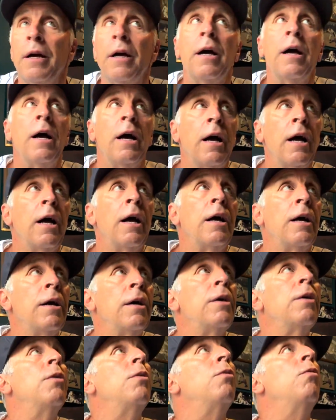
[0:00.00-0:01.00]
I
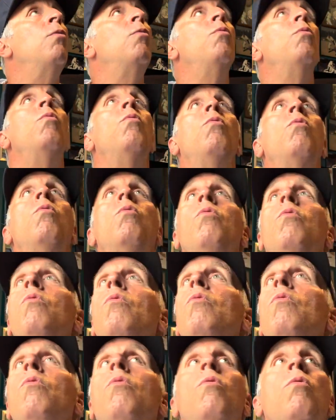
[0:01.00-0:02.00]
have to go have lunch
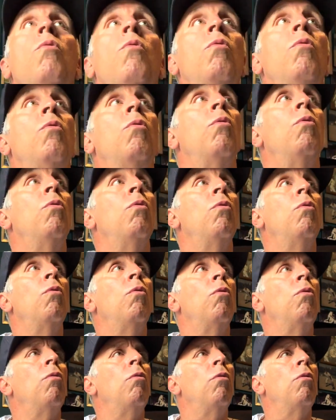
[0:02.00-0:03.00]
with Mickey Mantle
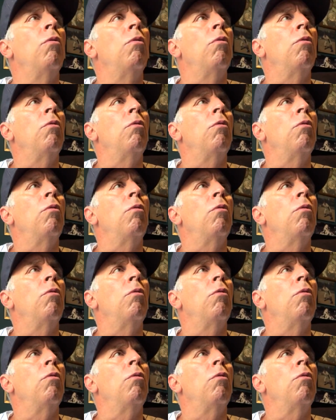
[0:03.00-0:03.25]
and Babe